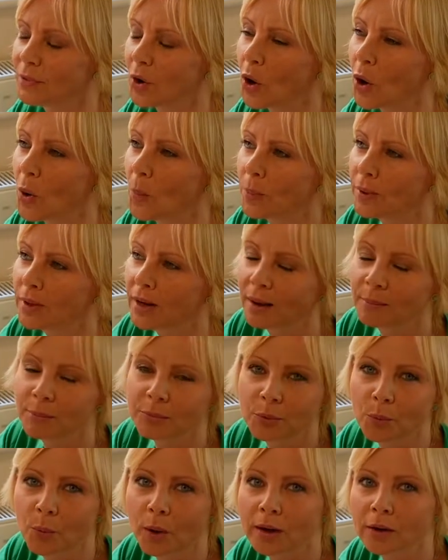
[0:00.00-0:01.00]
open up
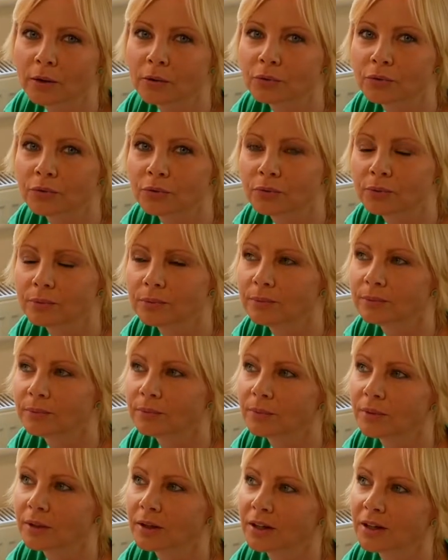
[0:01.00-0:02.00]
the way of,
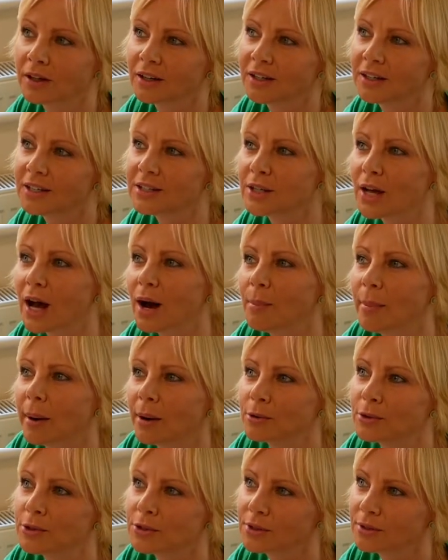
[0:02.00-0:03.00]
it's
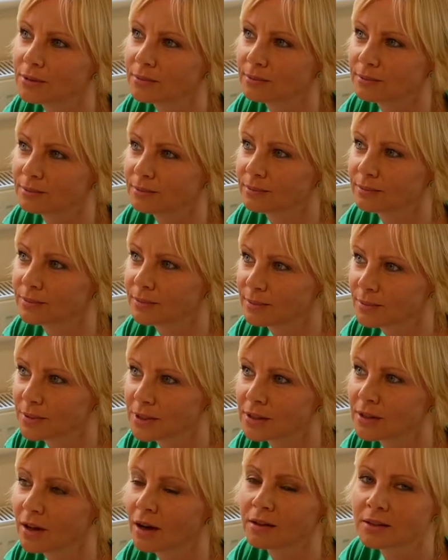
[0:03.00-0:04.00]
about
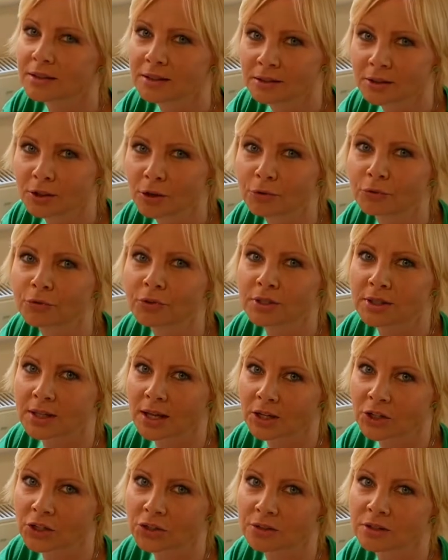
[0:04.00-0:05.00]
starting the
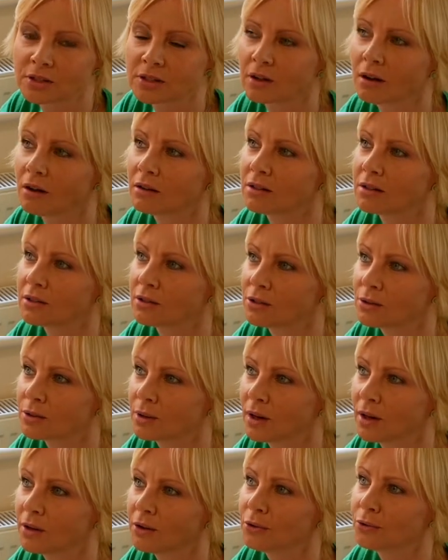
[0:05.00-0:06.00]
conversation, starting to
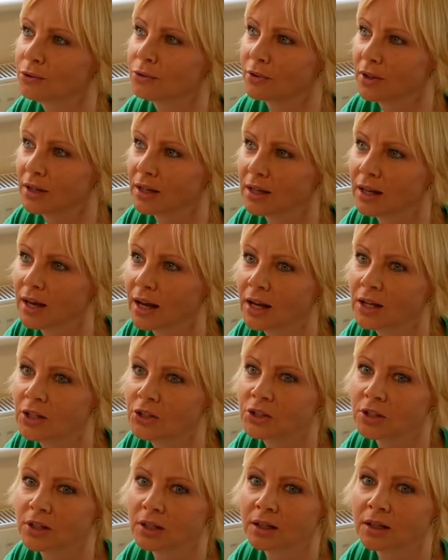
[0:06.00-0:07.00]
kind of
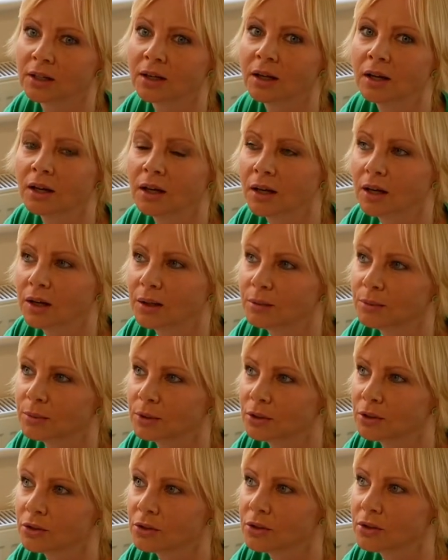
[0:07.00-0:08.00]
engaging,
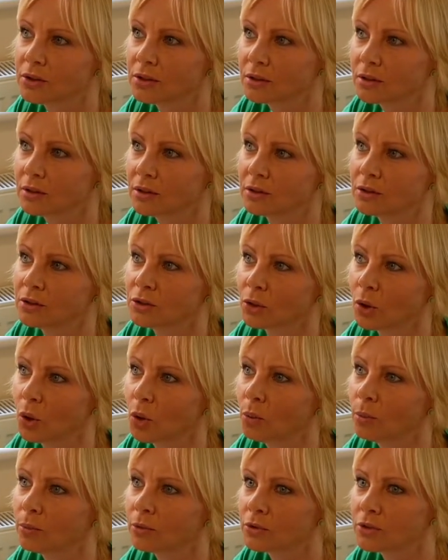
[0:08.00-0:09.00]
because it's
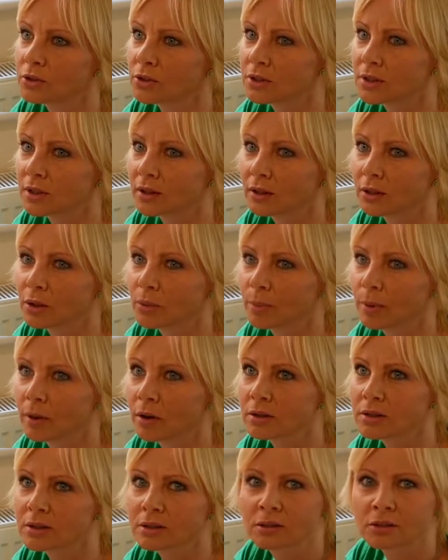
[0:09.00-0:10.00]
almost this another
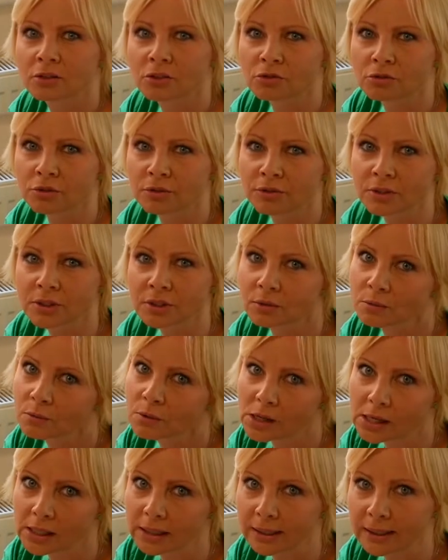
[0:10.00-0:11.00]
person is drifting
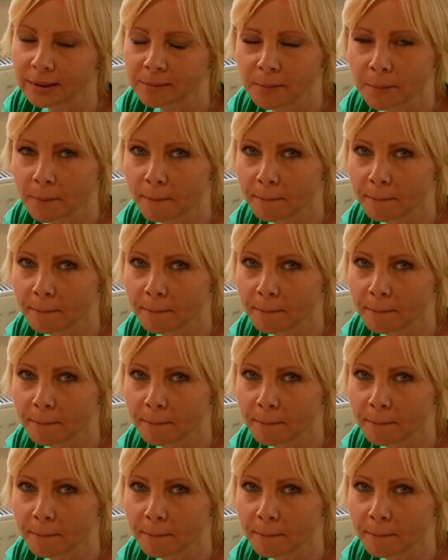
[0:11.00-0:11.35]
away,